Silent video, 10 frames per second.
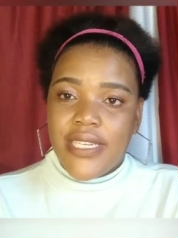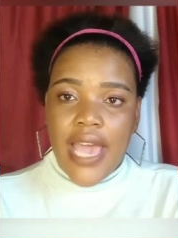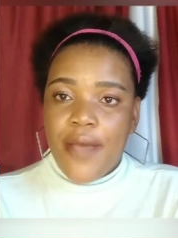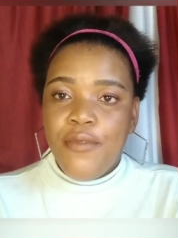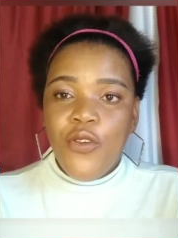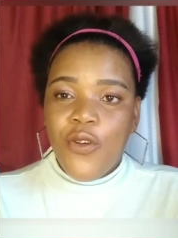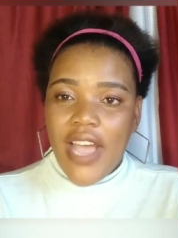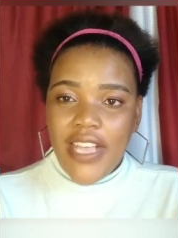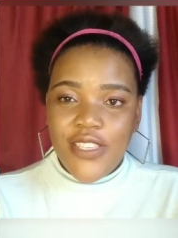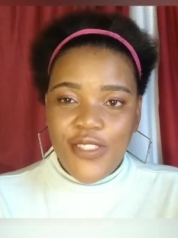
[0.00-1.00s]
time you
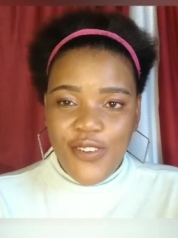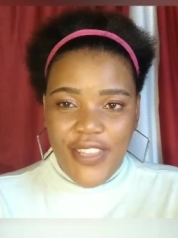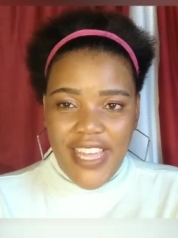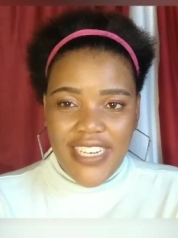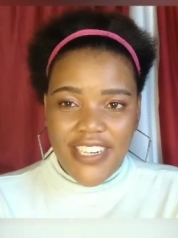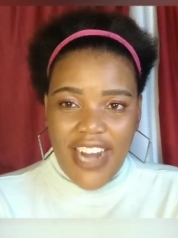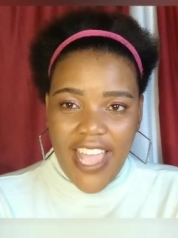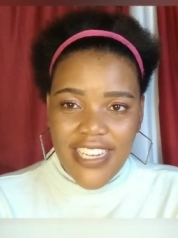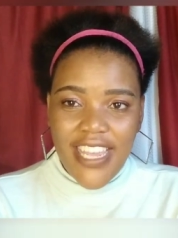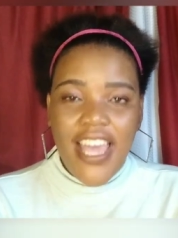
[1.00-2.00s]
guys know that
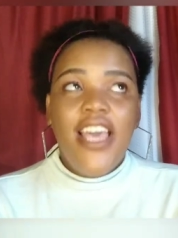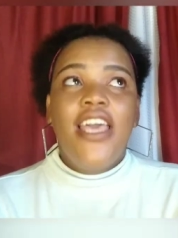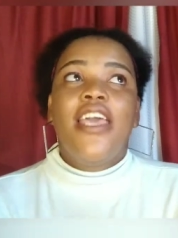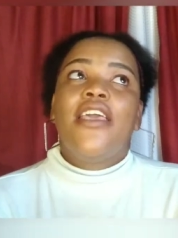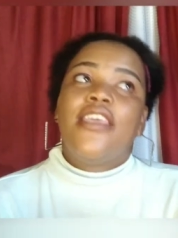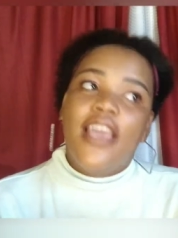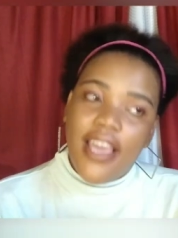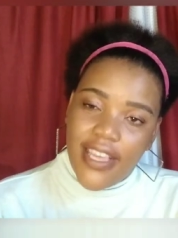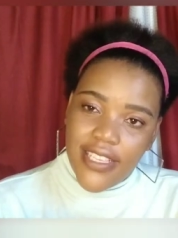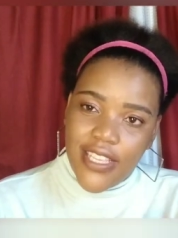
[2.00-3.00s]
right
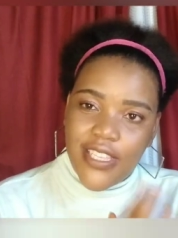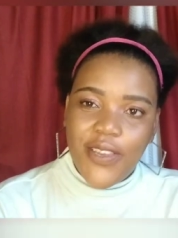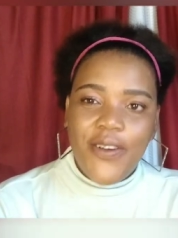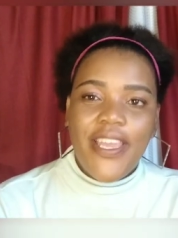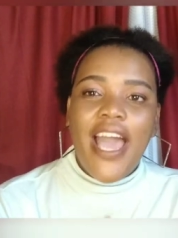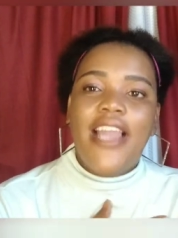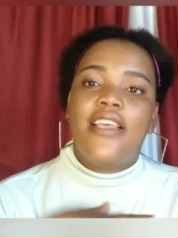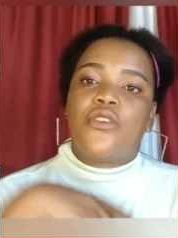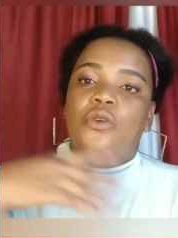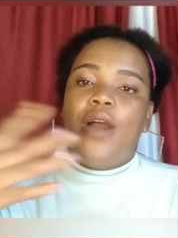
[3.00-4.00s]
yes so yeah
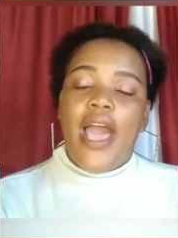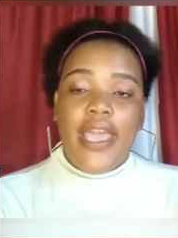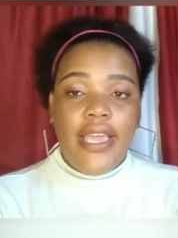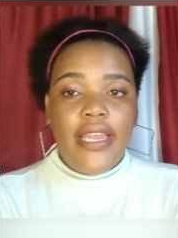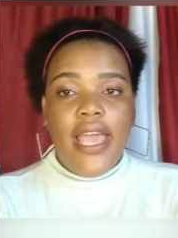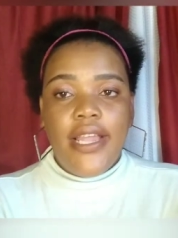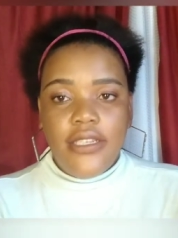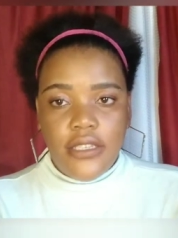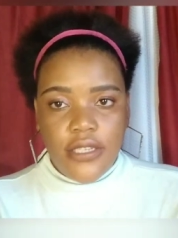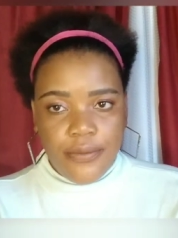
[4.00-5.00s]
let's go ahead
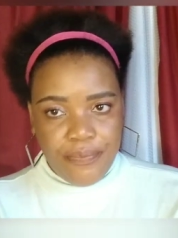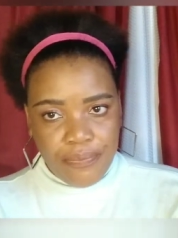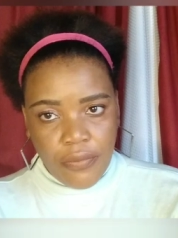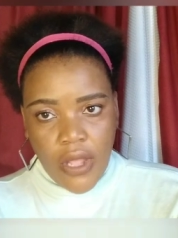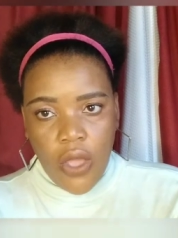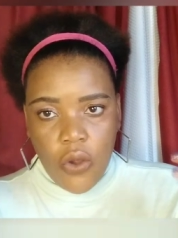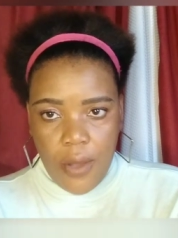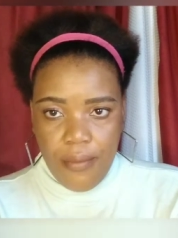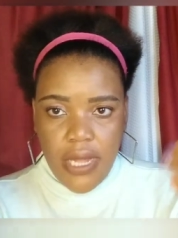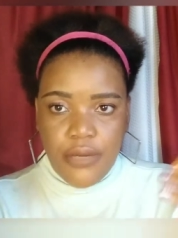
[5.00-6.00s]
and
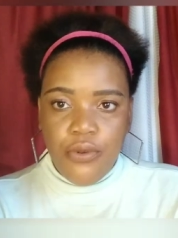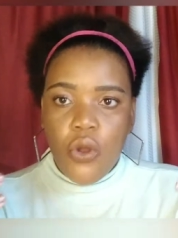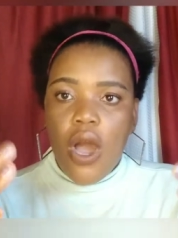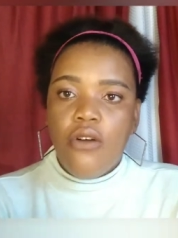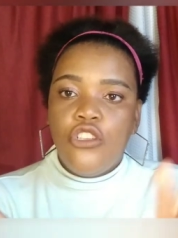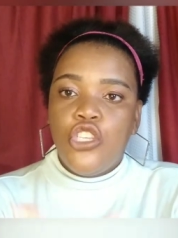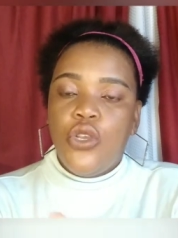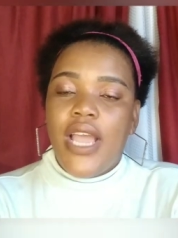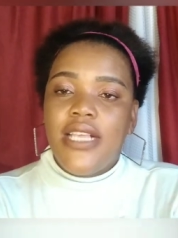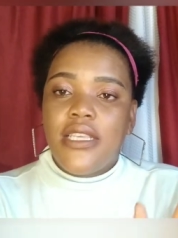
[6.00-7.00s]
comment below i'll see
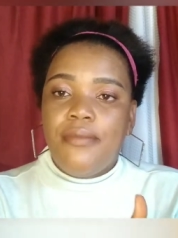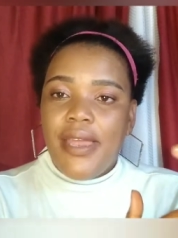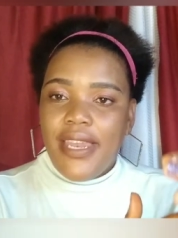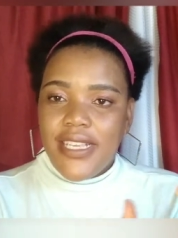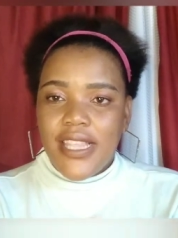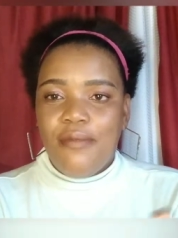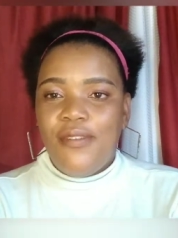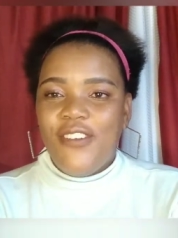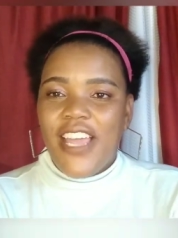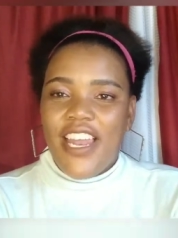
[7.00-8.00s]
you guys in my next
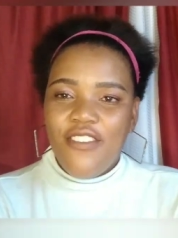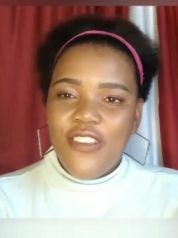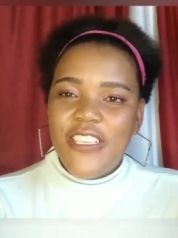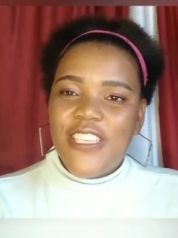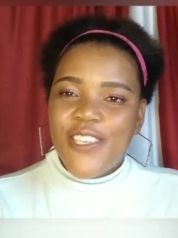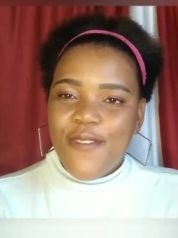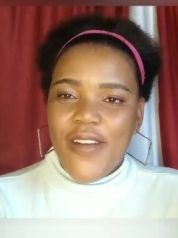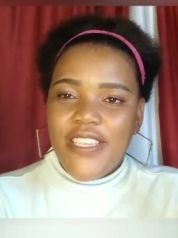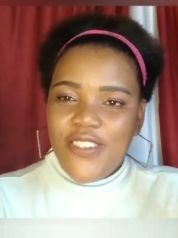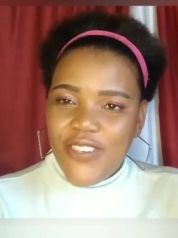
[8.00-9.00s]
upload i love you so
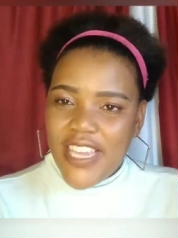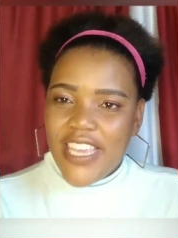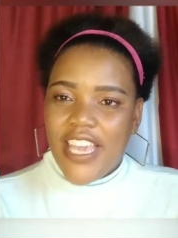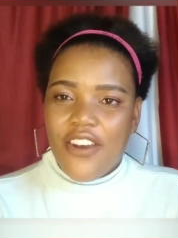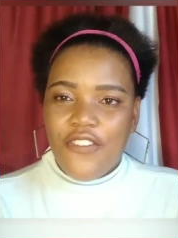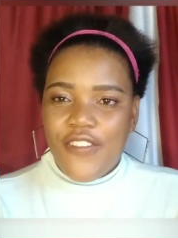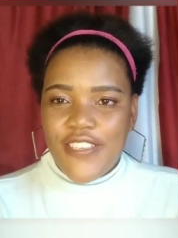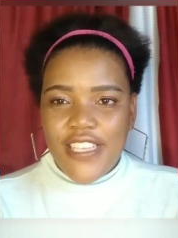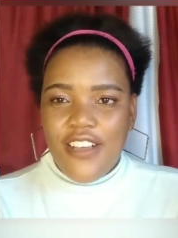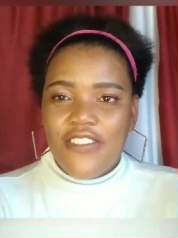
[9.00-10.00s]
much do take care of
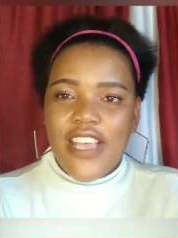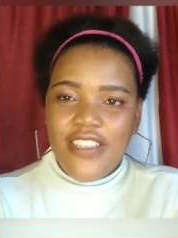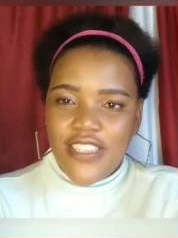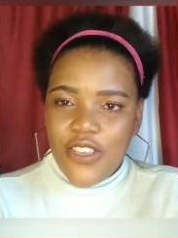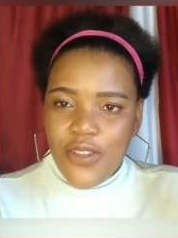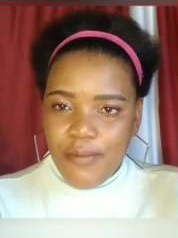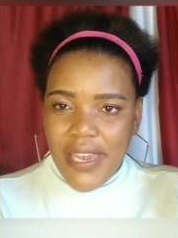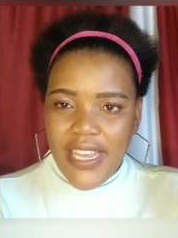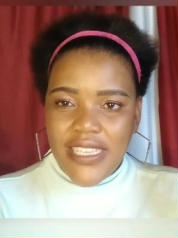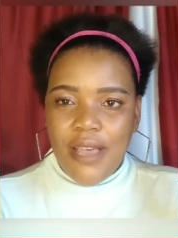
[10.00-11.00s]
yourselves i'll see you in my
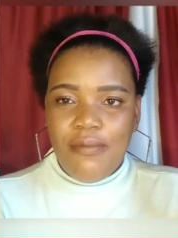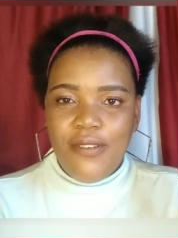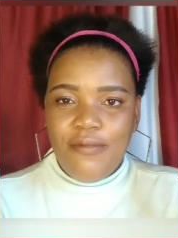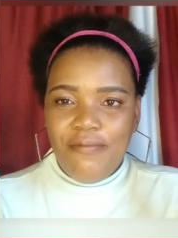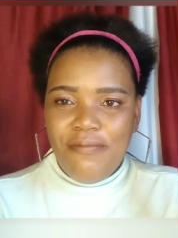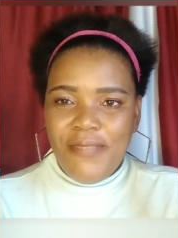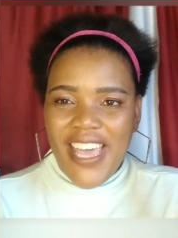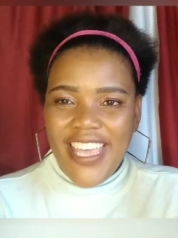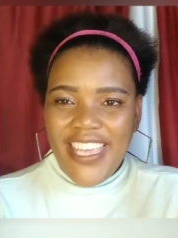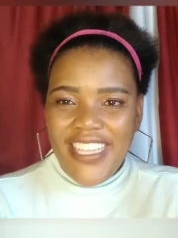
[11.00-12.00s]
next upload
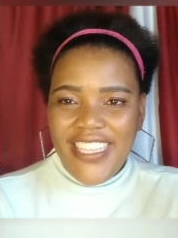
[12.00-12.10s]
bye